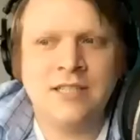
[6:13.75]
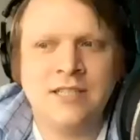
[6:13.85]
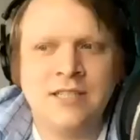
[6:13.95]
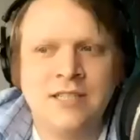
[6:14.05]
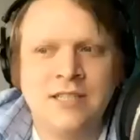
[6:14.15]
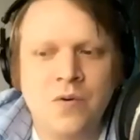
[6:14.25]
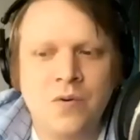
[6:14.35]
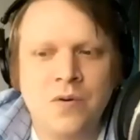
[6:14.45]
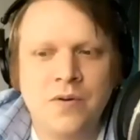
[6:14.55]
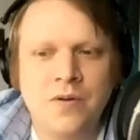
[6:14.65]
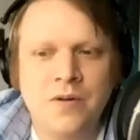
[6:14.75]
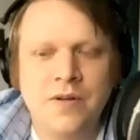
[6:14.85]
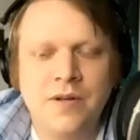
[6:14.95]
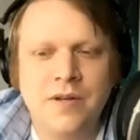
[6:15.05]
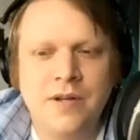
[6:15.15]
how,
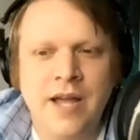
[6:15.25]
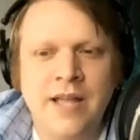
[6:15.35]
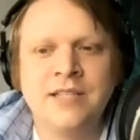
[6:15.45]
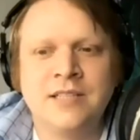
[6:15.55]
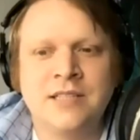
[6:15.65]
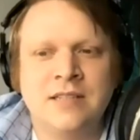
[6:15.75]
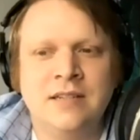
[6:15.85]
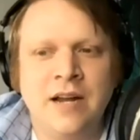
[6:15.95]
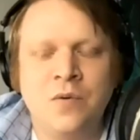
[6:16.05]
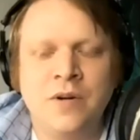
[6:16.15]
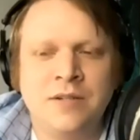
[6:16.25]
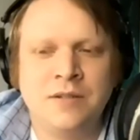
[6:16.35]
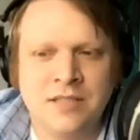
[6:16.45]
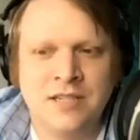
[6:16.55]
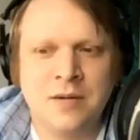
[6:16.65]
and this isn't, I don't want
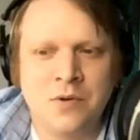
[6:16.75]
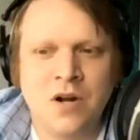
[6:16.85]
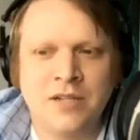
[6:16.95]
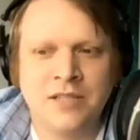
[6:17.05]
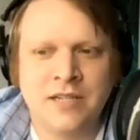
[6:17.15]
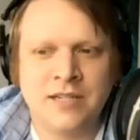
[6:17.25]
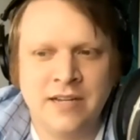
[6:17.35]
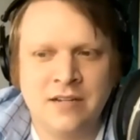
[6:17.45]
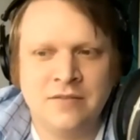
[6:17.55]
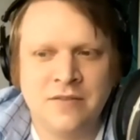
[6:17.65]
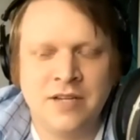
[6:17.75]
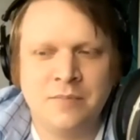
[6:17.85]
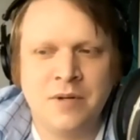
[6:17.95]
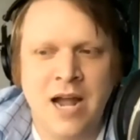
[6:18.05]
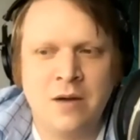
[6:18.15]
this to come across like a negative thing,
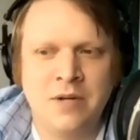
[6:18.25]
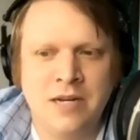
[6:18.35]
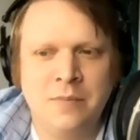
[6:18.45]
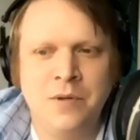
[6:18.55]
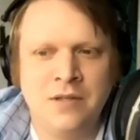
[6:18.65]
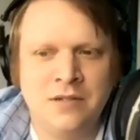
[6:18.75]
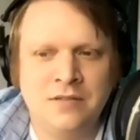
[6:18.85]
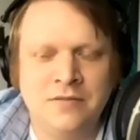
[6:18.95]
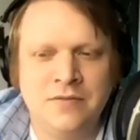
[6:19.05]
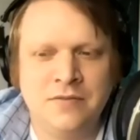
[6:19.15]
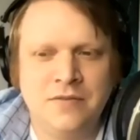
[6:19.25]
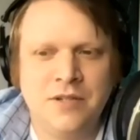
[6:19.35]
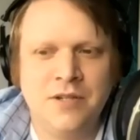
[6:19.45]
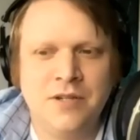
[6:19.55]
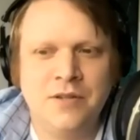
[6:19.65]
but how manipulative
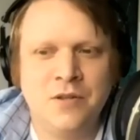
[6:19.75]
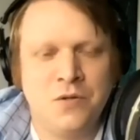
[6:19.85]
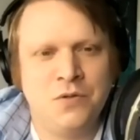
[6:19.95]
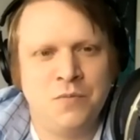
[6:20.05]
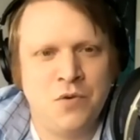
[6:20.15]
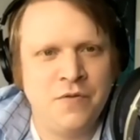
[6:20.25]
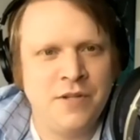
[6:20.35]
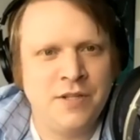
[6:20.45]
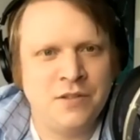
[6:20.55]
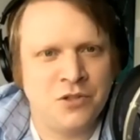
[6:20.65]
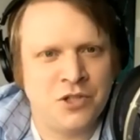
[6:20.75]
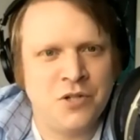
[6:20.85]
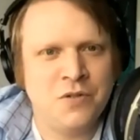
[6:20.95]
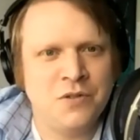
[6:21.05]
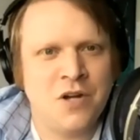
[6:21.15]
those movies or
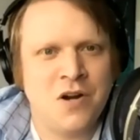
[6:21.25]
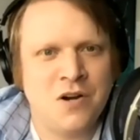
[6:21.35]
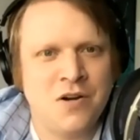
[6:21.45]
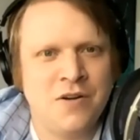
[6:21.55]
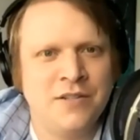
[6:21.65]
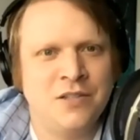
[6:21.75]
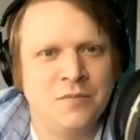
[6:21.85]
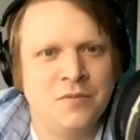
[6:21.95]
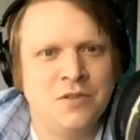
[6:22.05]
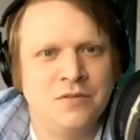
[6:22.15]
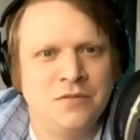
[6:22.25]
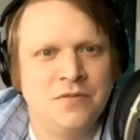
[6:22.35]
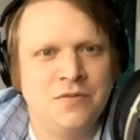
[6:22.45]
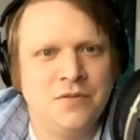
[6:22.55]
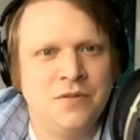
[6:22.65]
shows are in terms of
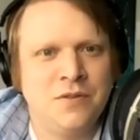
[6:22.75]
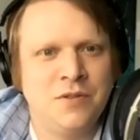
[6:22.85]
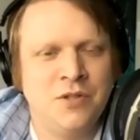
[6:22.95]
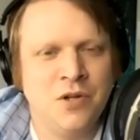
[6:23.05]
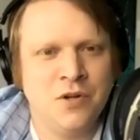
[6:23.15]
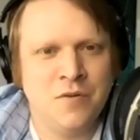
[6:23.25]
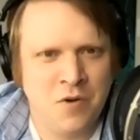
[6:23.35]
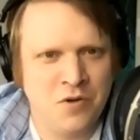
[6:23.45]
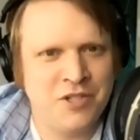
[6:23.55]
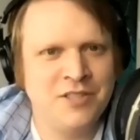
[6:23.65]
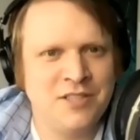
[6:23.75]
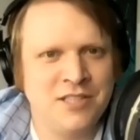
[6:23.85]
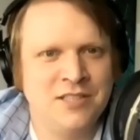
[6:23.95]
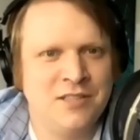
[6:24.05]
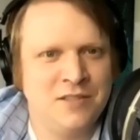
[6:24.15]
your emotions.
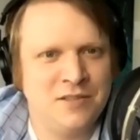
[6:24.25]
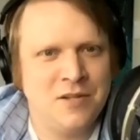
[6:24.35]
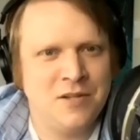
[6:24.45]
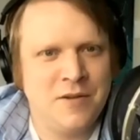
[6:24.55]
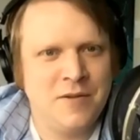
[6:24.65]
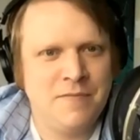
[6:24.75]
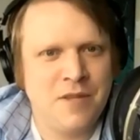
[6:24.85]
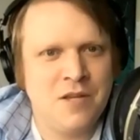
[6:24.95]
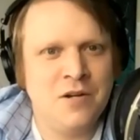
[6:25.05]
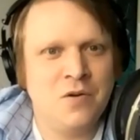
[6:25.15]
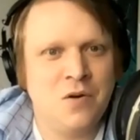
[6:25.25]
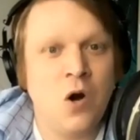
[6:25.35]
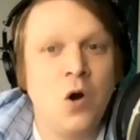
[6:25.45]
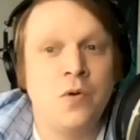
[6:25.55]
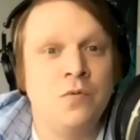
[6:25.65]
Cause we
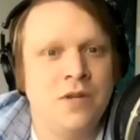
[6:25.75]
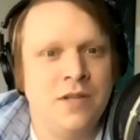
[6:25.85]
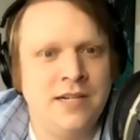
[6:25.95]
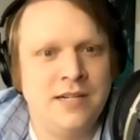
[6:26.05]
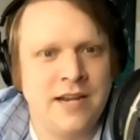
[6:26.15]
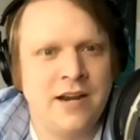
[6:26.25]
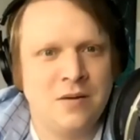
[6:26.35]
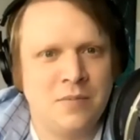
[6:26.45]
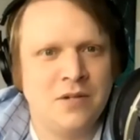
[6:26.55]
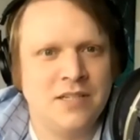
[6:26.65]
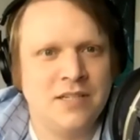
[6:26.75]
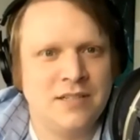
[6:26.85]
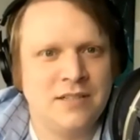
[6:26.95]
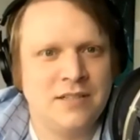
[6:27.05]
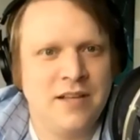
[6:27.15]
really need to care about this
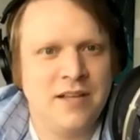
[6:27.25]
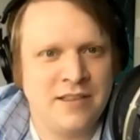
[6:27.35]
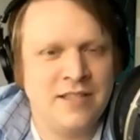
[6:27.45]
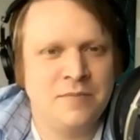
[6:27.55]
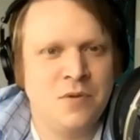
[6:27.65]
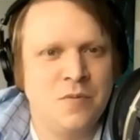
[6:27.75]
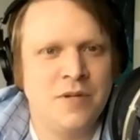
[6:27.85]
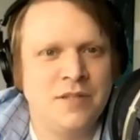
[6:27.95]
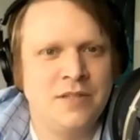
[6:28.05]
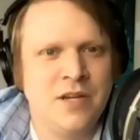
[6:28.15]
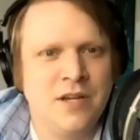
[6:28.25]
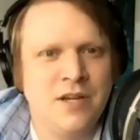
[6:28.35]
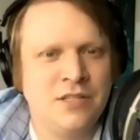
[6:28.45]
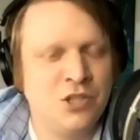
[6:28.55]
at this moment. How